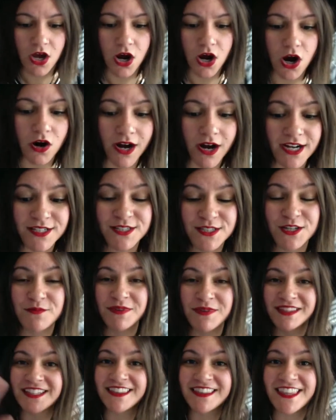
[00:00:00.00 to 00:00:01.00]
All right. So,
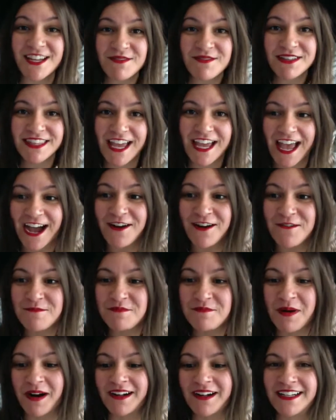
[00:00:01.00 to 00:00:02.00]
but the thing with at home
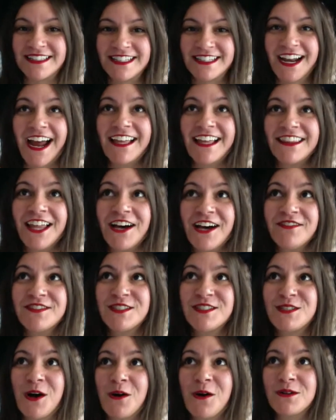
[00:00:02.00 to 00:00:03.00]
parties that I love
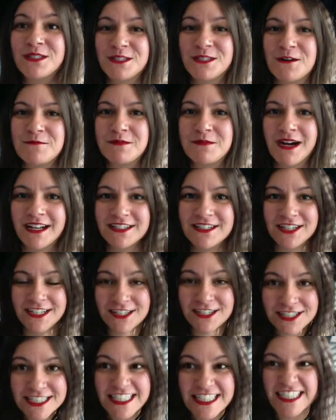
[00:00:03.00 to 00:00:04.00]
so, so much, and it
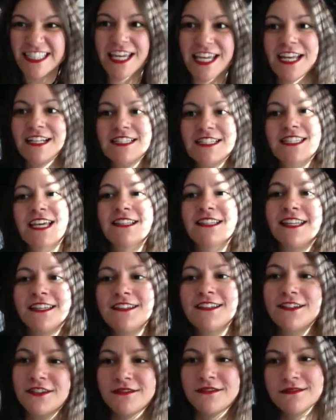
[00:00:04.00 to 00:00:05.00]
just stinks that like
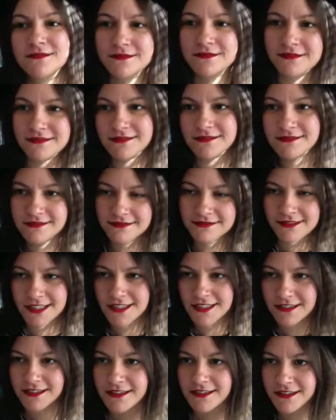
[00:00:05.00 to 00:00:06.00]

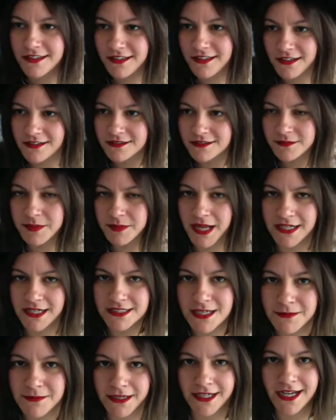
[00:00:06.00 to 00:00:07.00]
you know, the
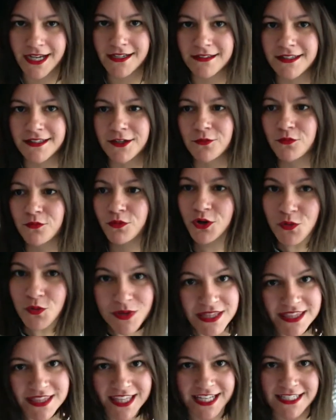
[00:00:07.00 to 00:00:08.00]
pandemic had to like
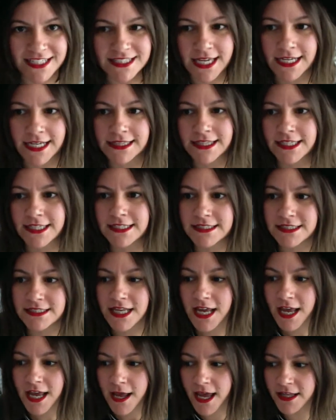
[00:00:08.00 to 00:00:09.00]
ruin things like this
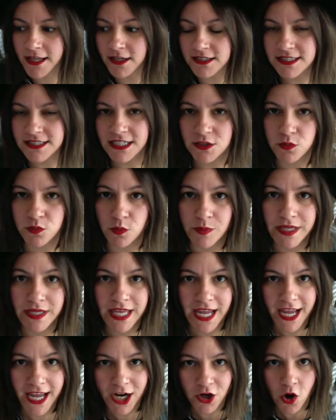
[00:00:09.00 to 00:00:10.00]
in a sense where we
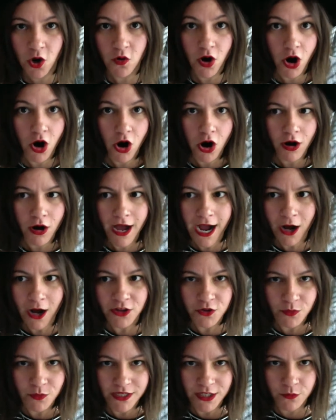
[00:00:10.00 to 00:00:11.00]
can't go all out the
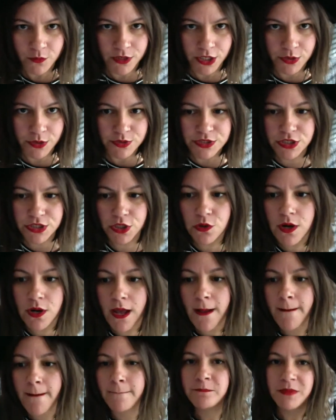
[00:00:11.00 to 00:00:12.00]
way that we used to.
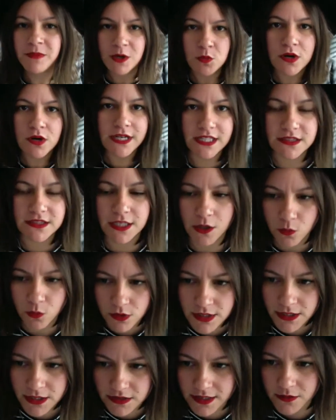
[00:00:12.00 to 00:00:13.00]
But we'll get there. We'll
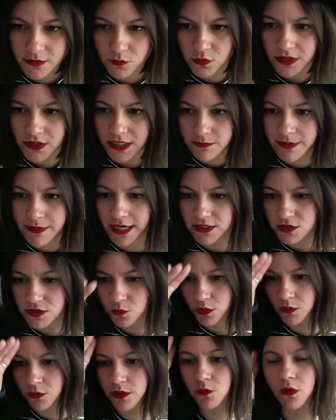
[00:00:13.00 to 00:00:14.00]
get that. We'll get back to
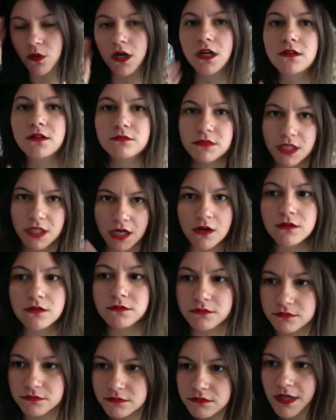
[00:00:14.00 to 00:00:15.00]
where we were. You know,
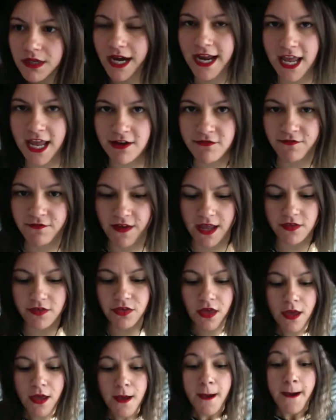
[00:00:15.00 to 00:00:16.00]
I have faith.
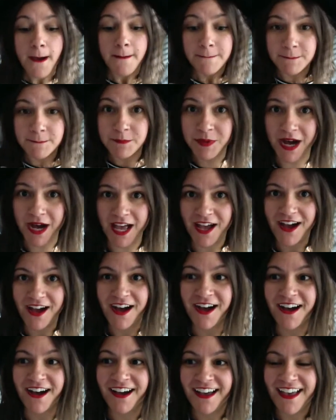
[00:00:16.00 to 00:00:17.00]
But
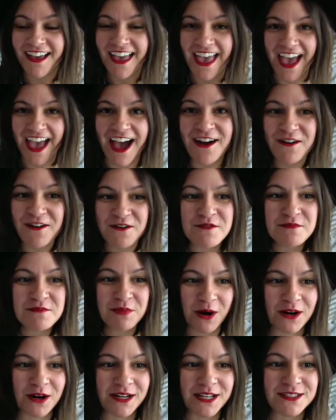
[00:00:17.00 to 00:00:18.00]
at home
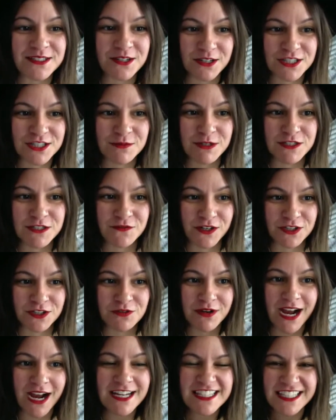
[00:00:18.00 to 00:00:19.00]
parties are so much fun. You
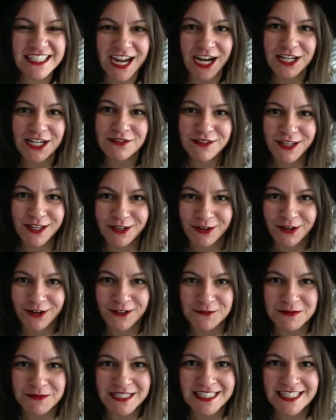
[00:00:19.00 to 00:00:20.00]
guys kind of like
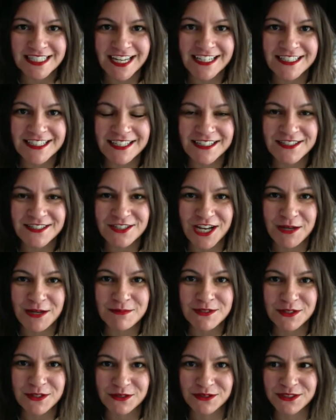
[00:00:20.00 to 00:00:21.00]
heard me say to James
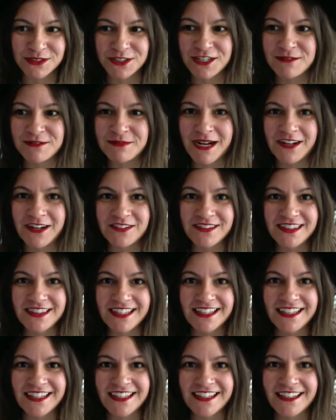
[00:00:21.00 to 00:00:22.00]
earlier about
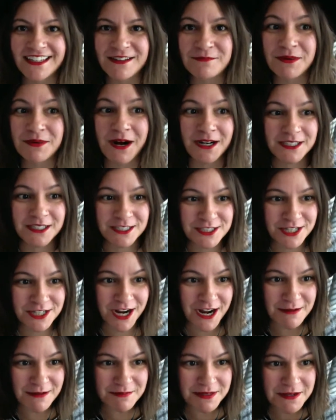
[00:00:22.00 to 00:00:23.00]
the body
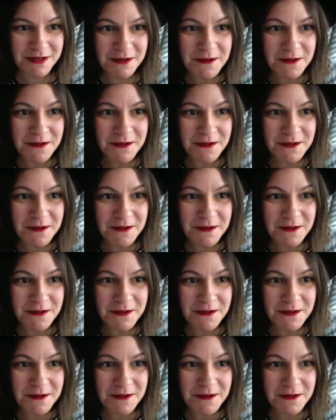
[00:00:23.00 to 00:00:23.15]
shop.